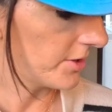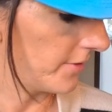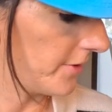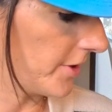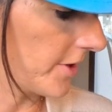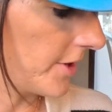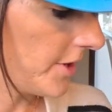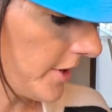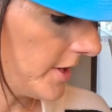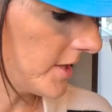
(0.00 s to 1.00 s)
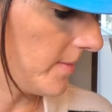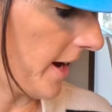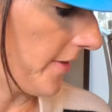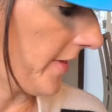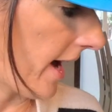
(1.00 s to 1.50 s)
So if you're curious
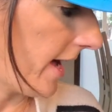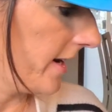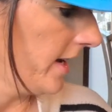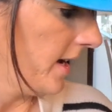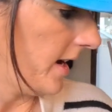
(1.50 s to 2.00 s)
about that,